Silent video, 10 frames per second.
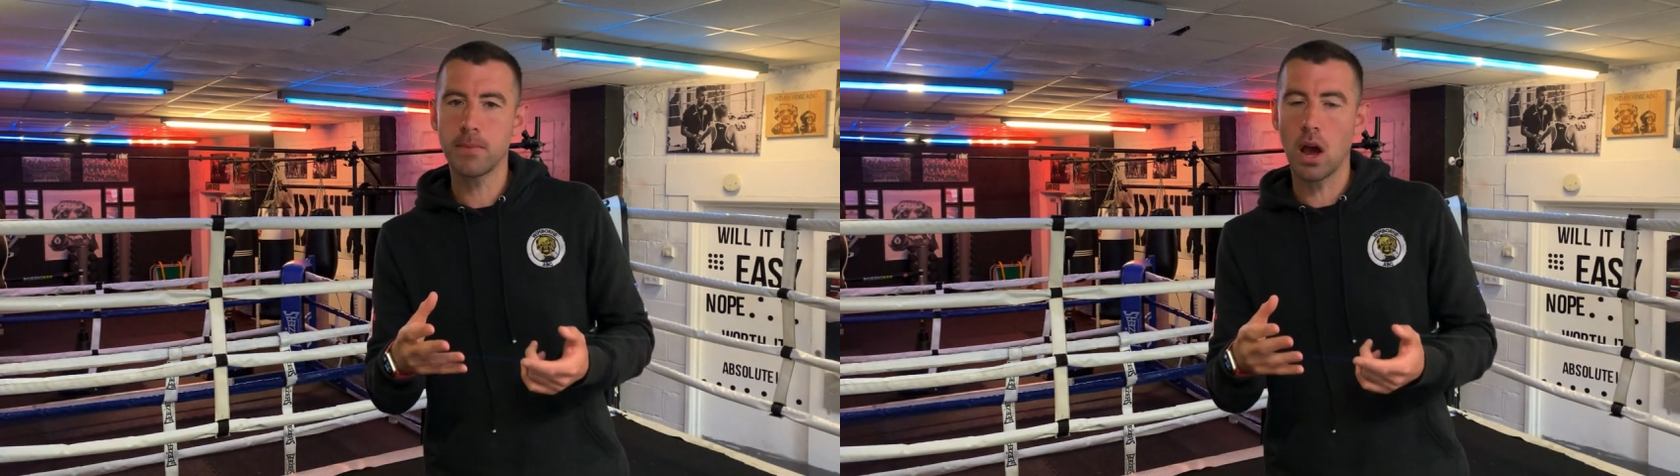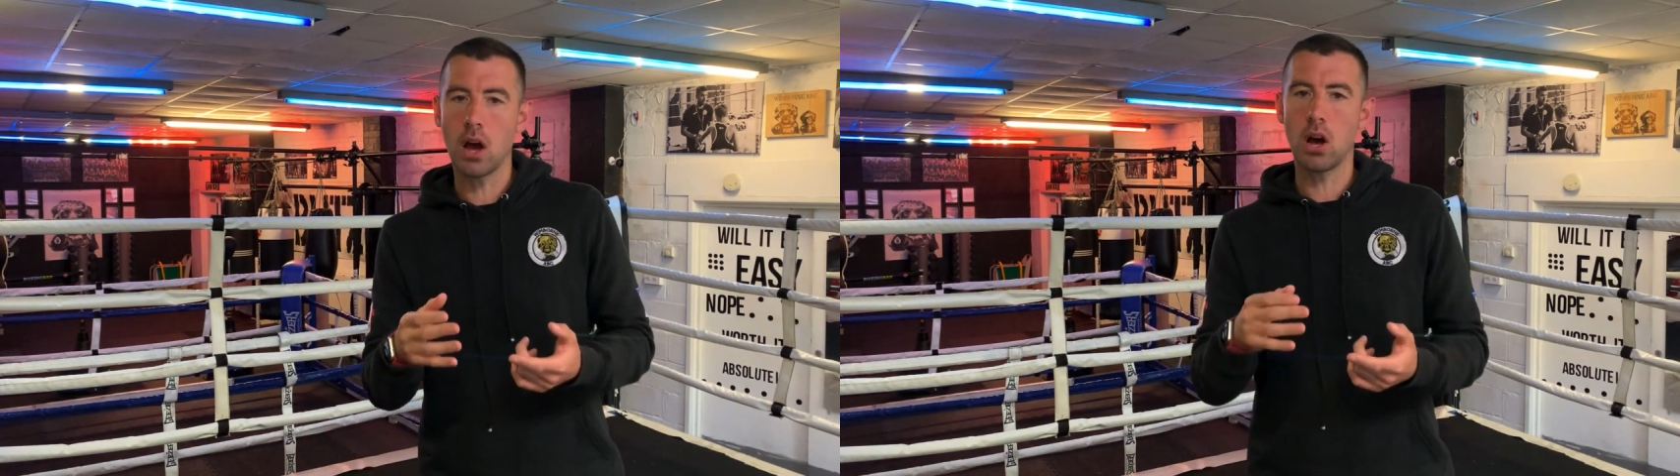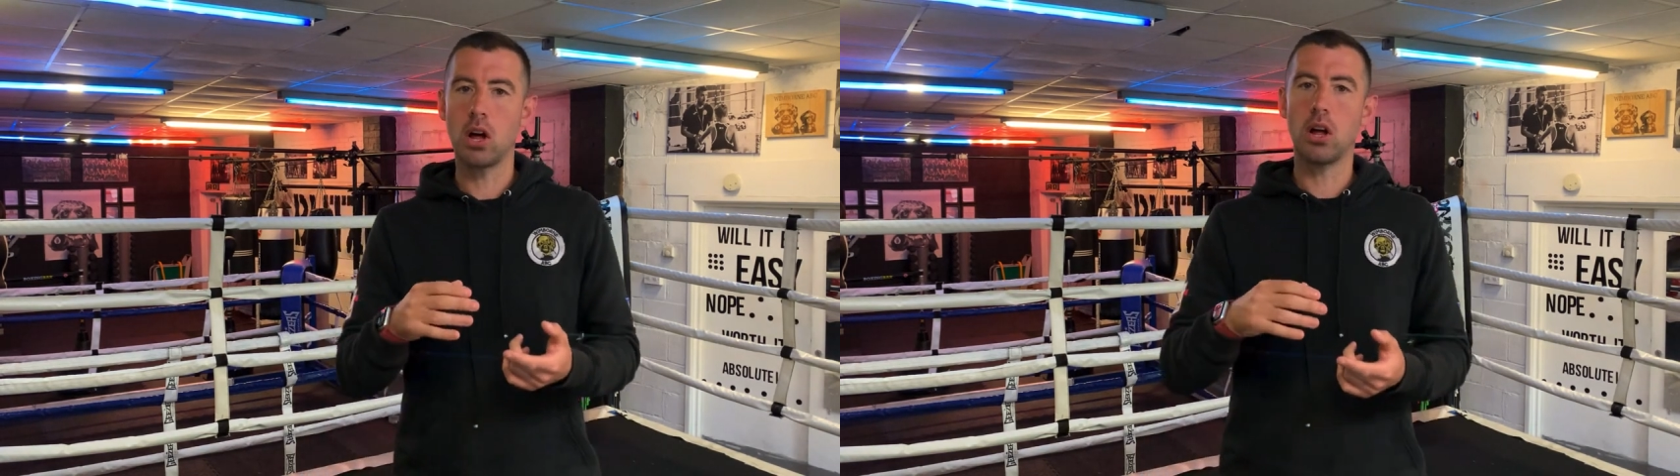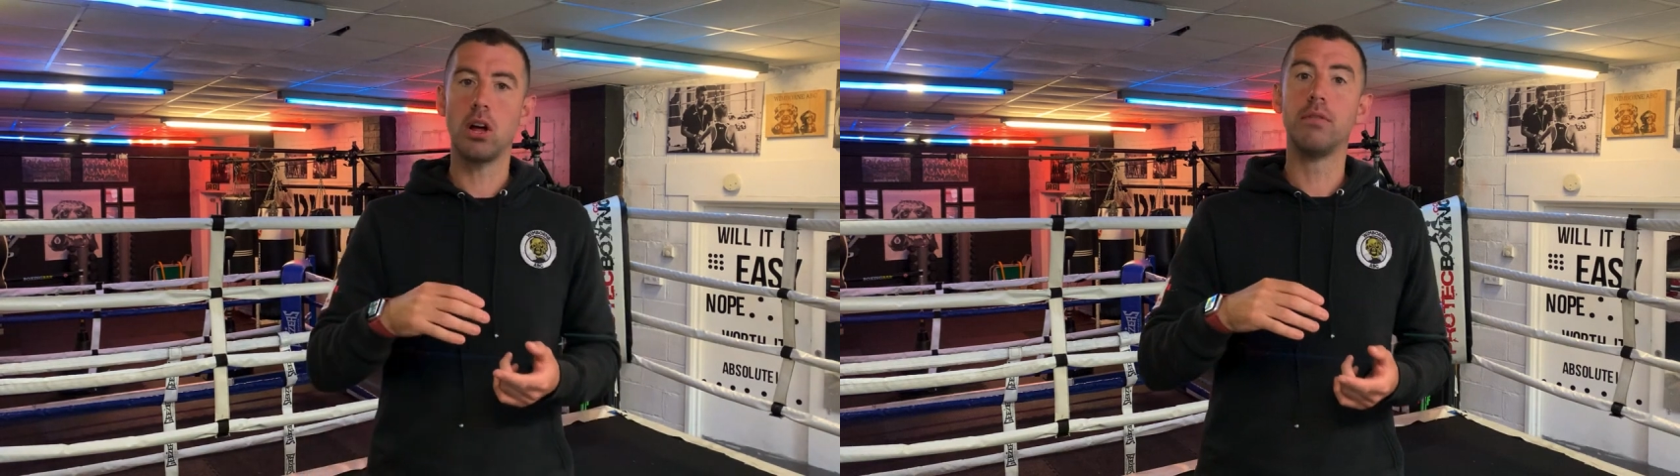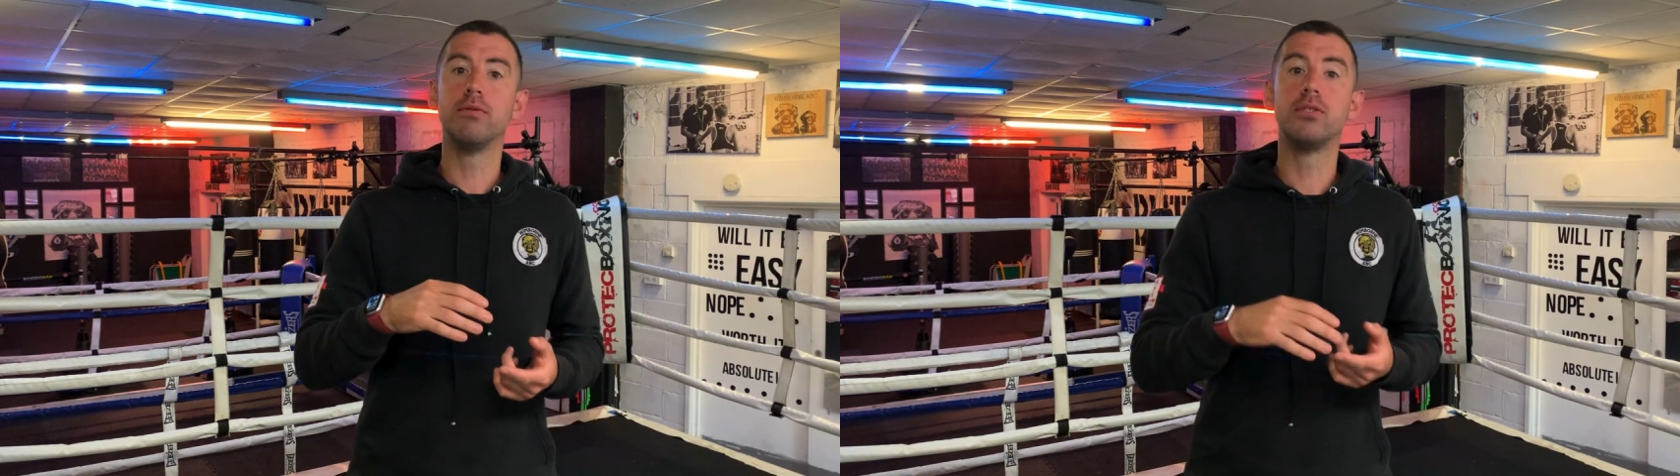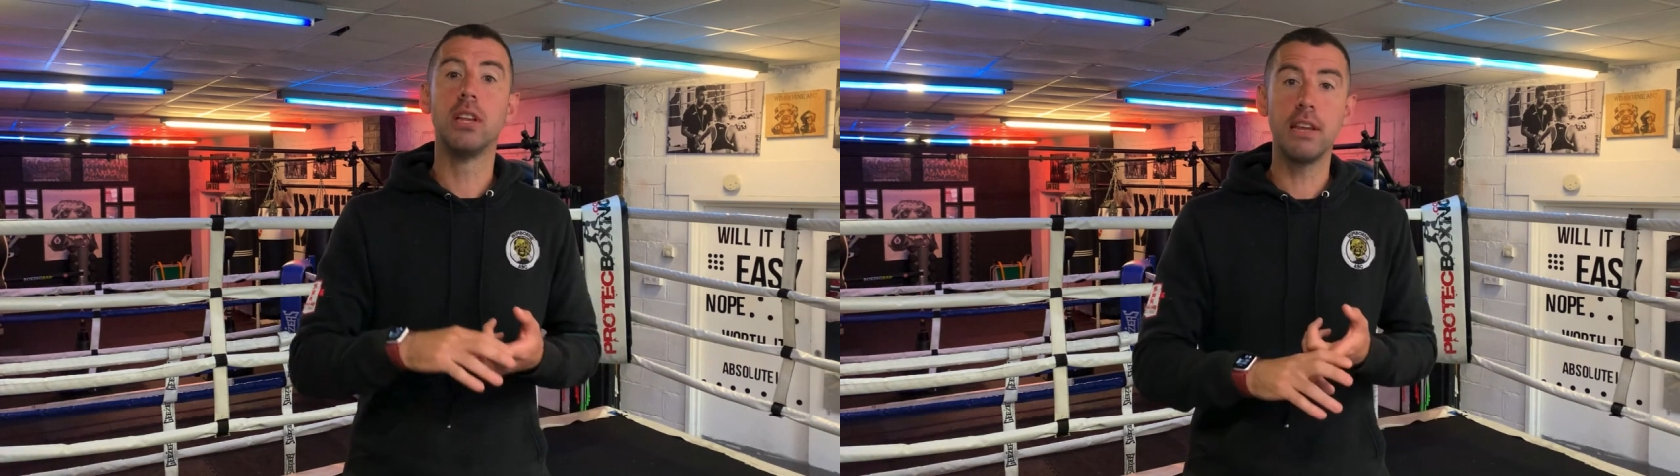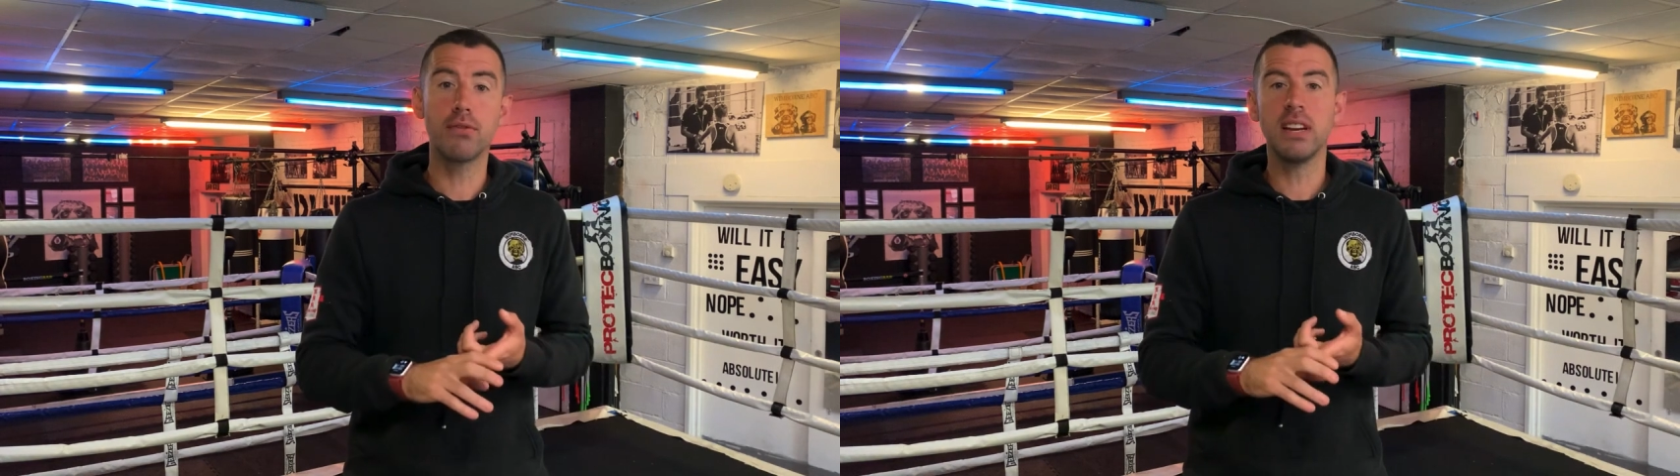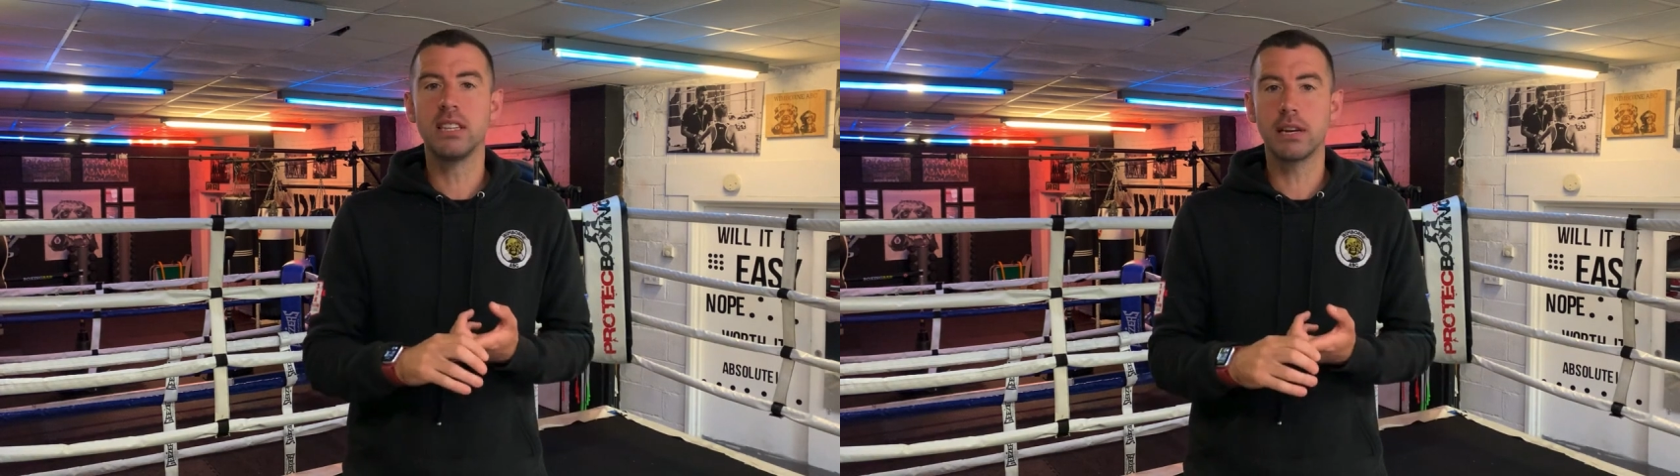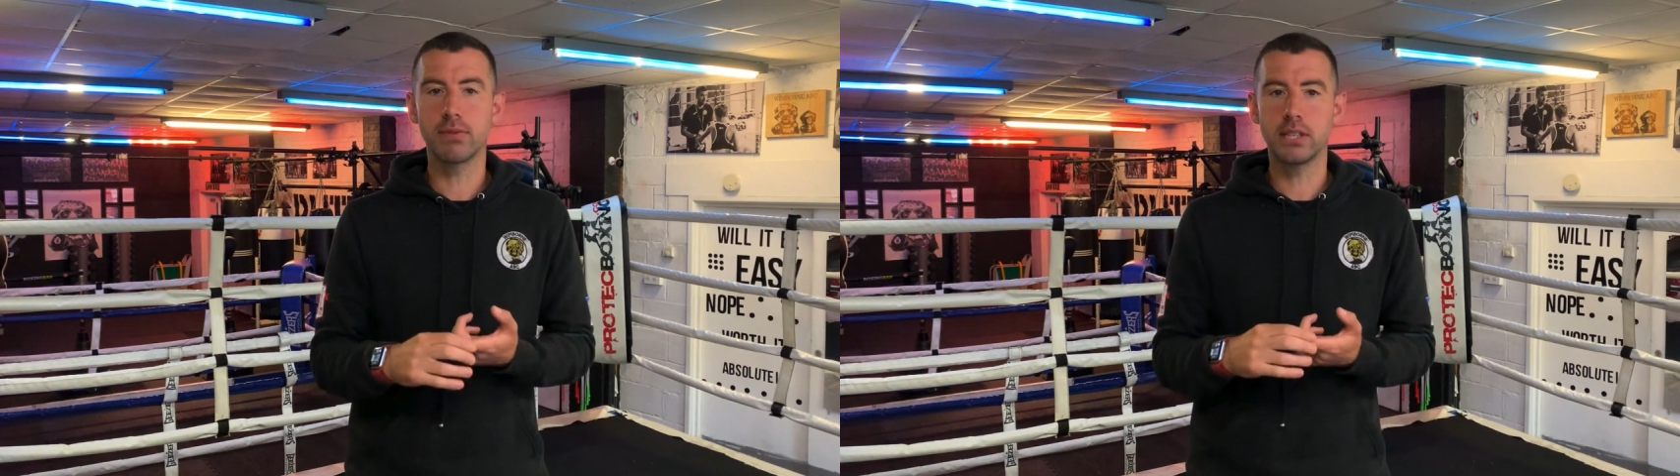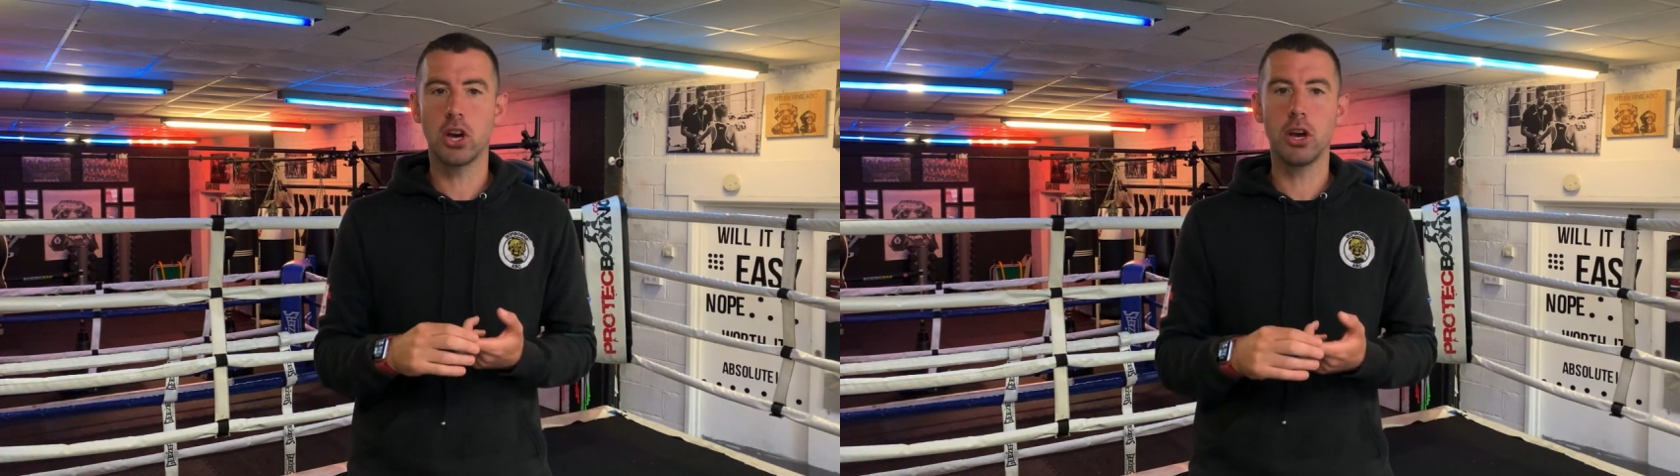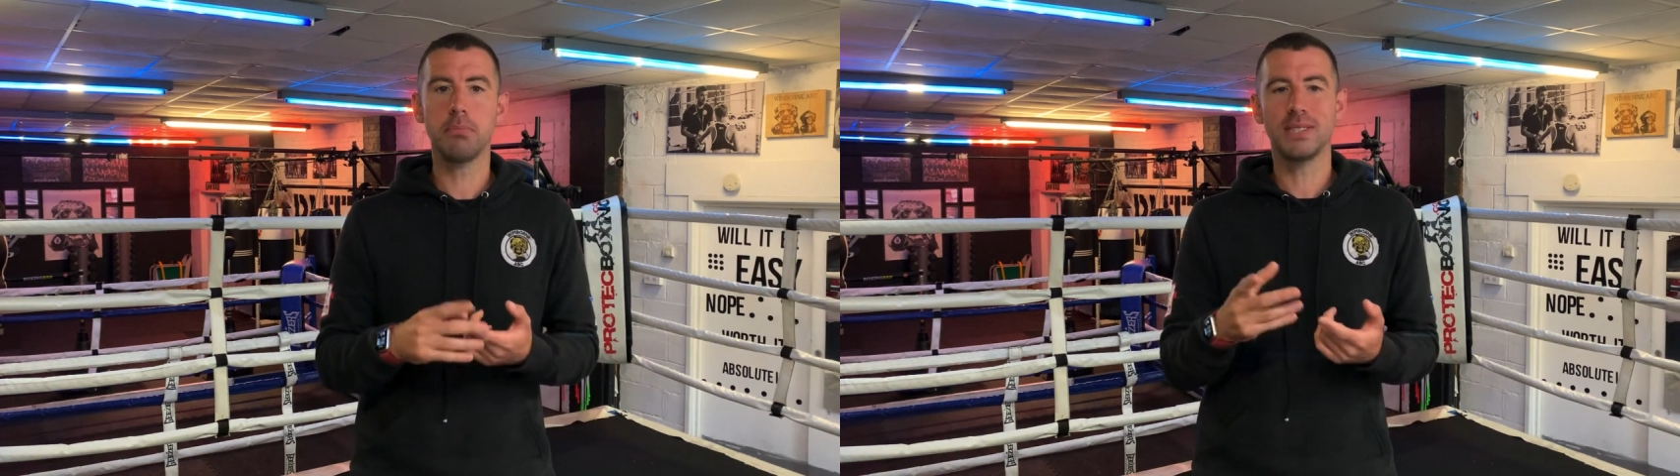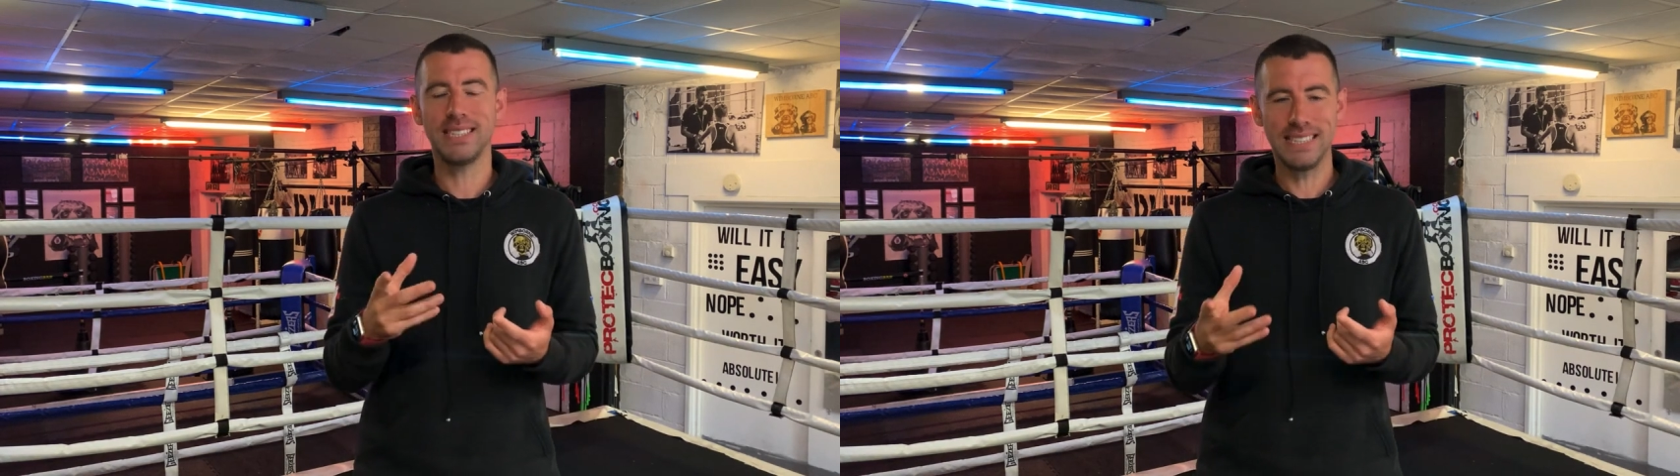are delivery and delivery times.